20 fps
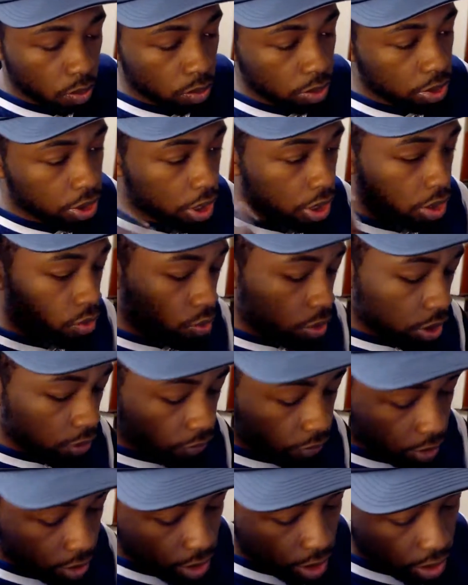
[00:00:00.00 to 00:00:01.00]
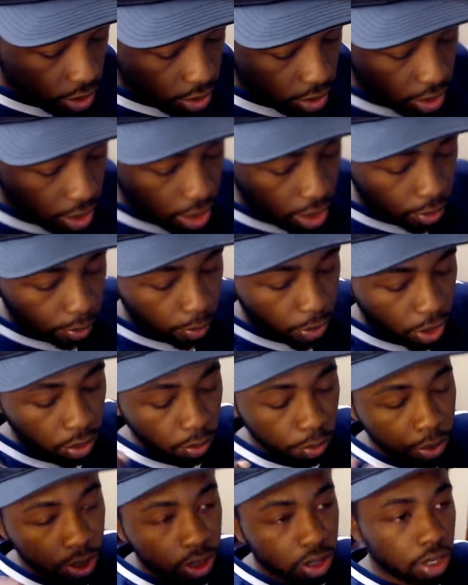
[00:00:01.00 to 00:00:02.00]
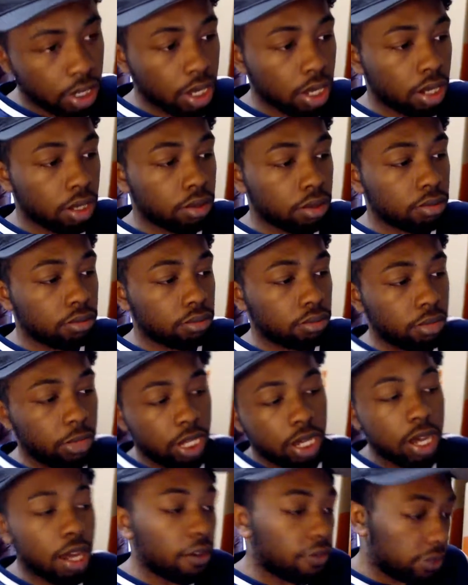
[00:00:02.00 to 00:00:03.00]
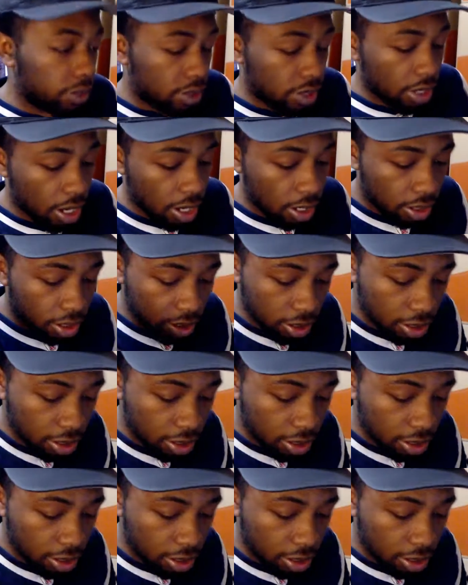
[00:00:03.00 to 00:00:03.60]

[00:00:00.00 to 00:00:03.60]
Chase Winovich had a sack. Michael Bennett had half a sack.